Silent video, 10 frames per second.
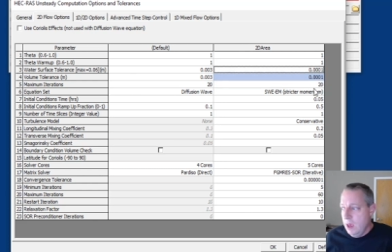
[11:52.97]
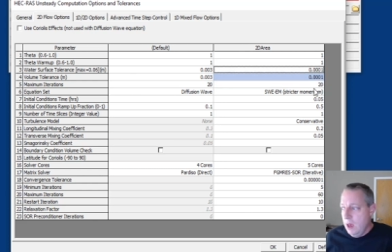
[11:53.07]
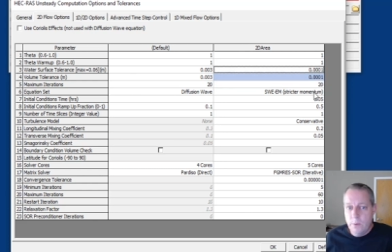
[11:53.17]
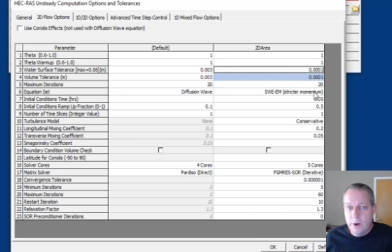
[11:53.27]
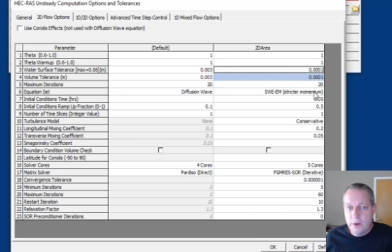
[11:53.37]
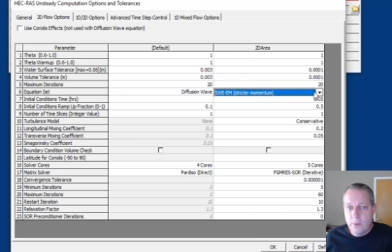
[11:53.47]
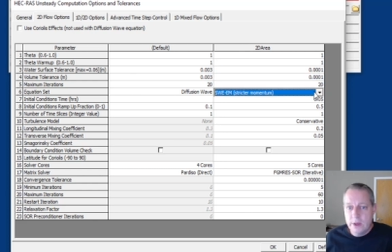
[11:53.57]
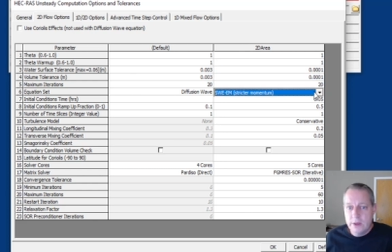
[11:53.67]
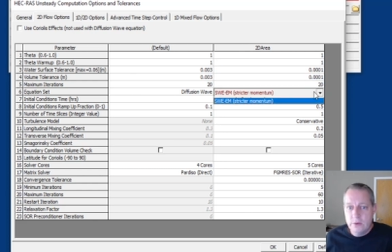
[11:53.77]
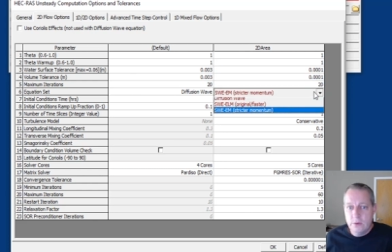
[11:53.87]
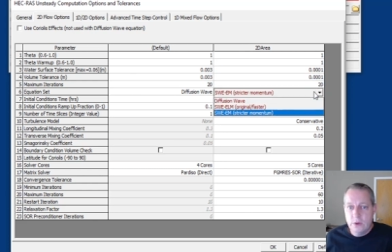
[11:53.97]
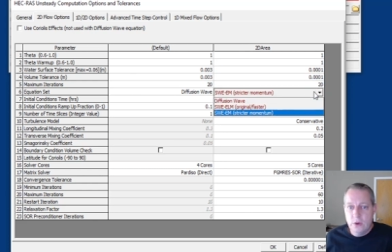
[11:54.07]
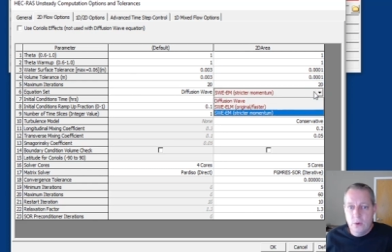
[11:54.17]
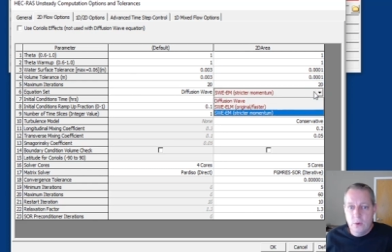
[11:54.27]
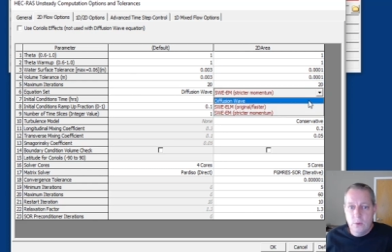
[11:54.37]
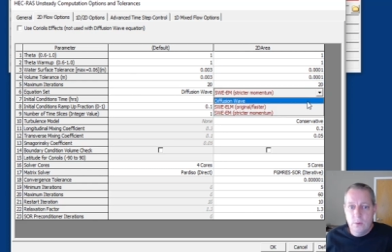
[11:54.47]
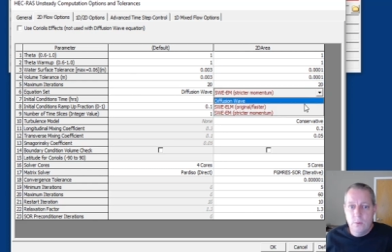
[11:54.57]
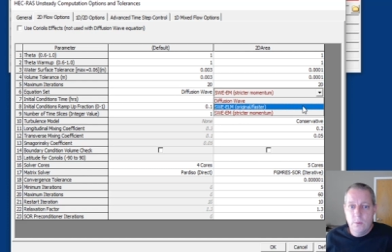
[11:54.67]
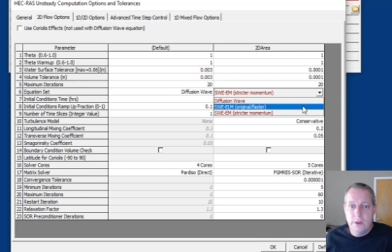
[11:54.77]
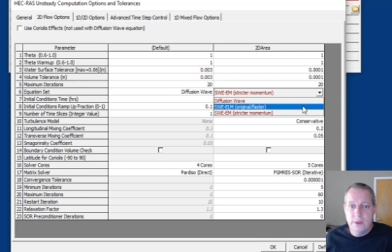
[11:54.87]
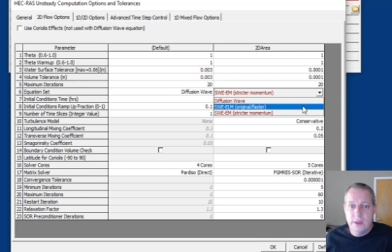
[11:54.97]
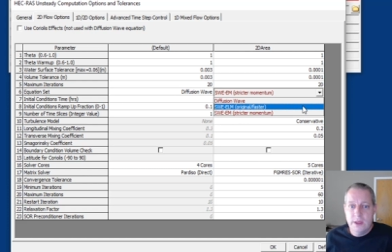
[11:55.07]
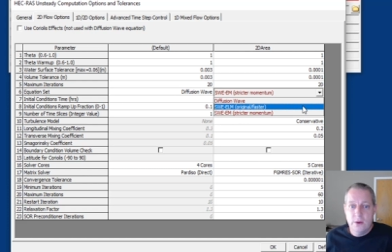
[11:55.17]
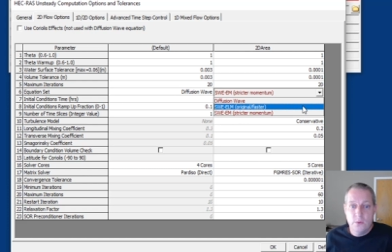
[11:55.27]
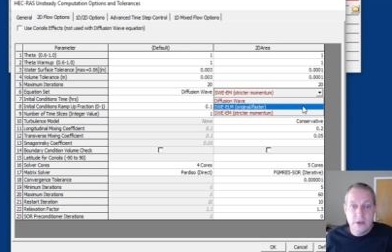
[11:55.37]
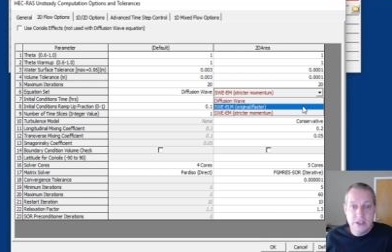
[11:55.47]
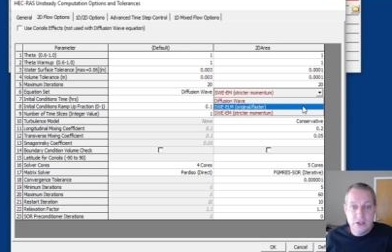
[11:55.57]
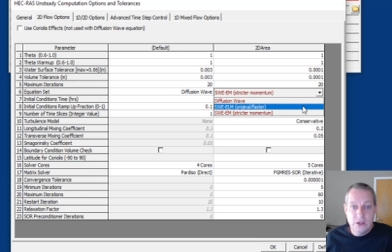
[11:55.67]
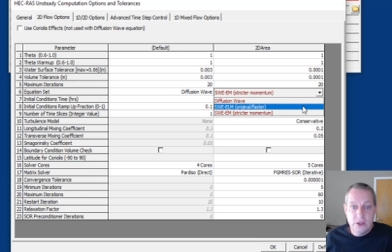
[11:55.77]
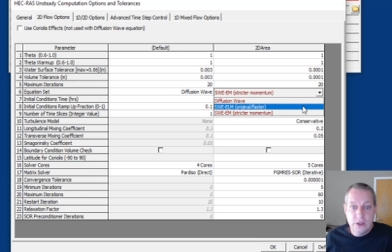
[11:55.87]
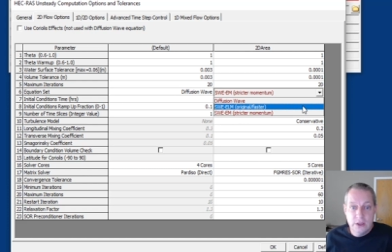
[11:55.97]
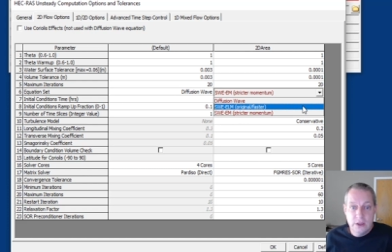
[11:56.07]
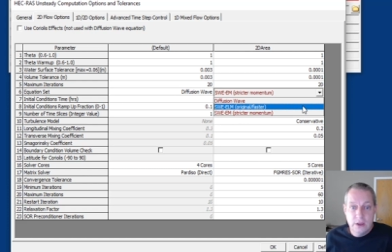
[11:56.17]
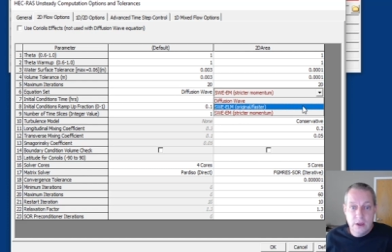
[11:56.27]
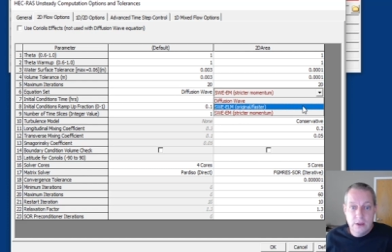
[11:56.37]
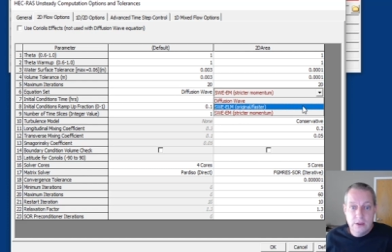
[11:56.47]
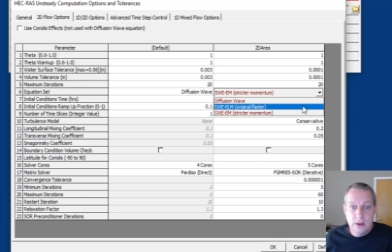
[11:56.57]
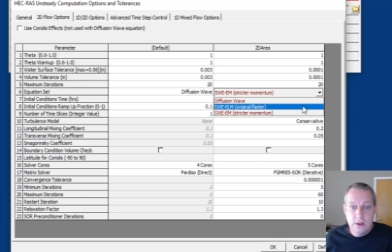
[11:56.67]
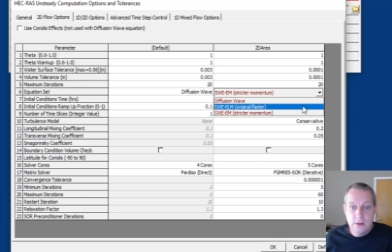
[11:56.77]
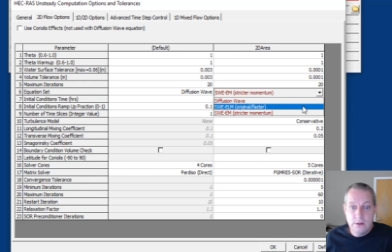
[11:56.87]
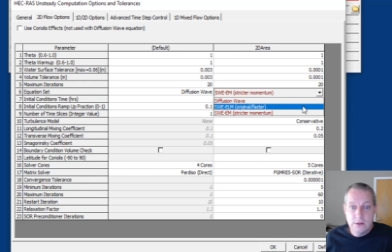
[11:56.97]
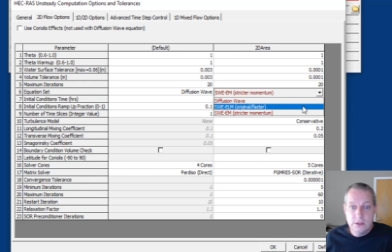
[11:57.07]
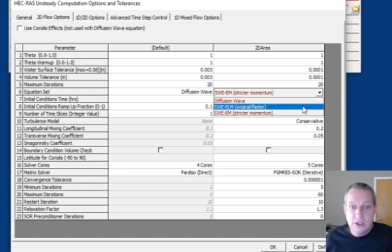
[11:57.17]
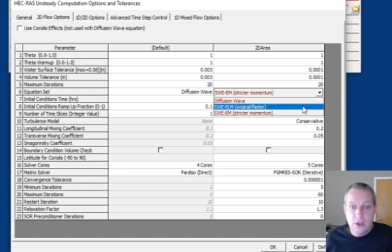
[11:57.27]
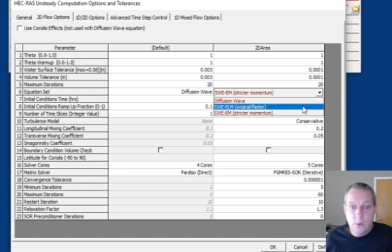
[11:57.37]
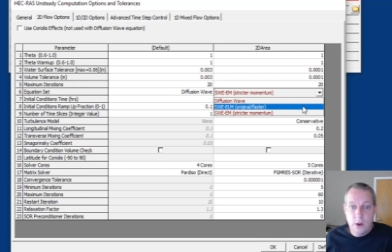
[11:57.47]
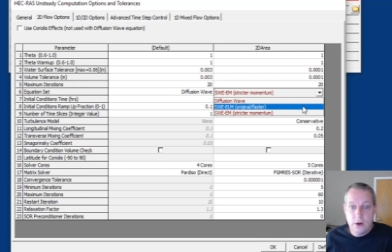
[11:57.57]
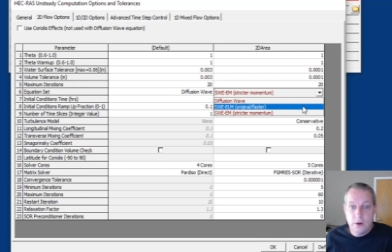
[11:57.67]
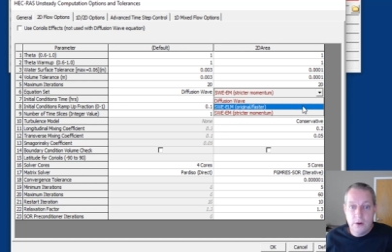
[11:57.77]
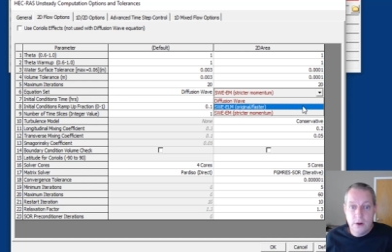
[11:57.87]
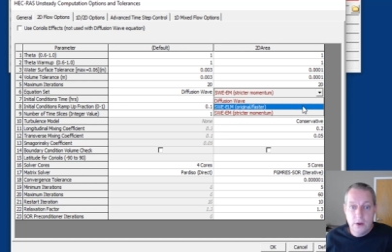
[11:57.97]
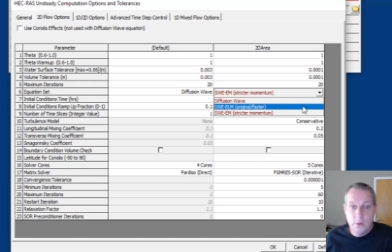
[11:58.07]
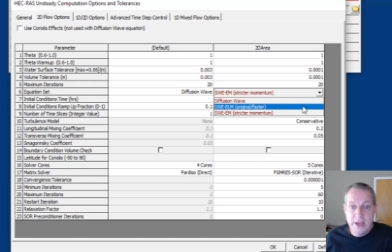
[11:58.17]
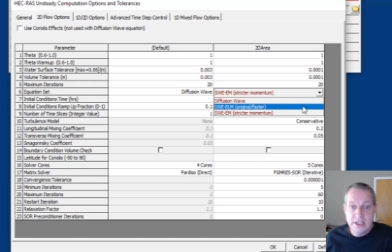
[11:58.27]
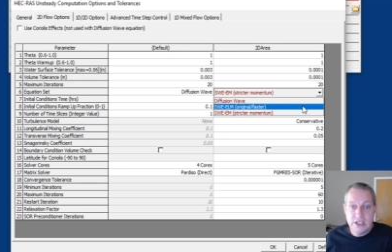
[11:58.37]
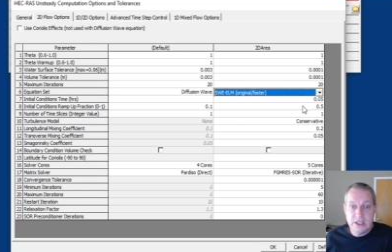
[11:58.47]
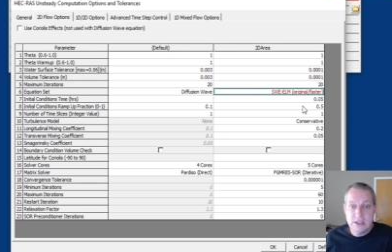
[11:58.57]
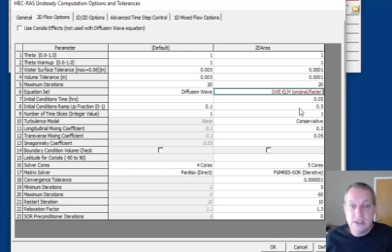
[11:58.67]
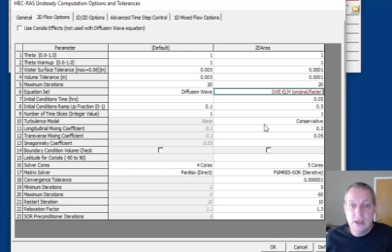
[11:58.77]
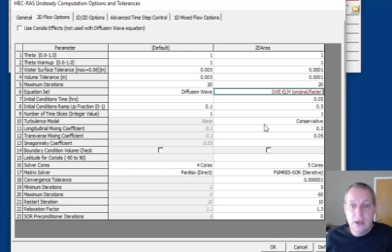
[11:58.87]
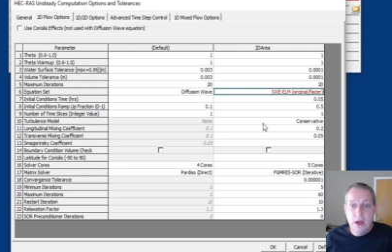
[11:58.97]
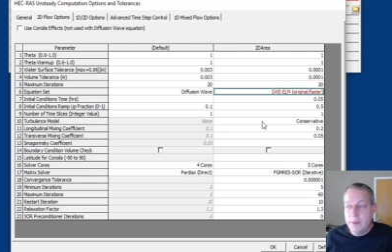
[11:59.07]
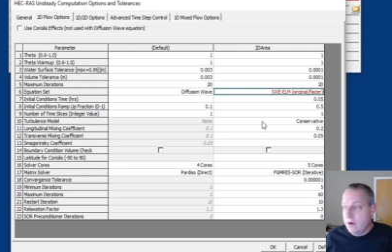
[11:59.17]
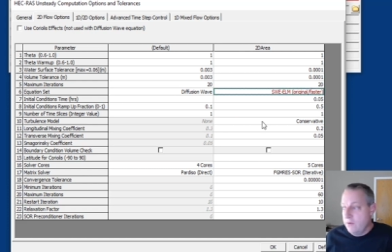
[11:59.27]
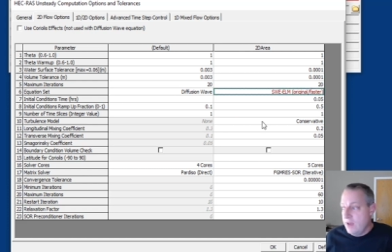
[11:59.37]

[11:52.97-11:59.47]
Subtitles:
We're going to go with the original shallow water equations that are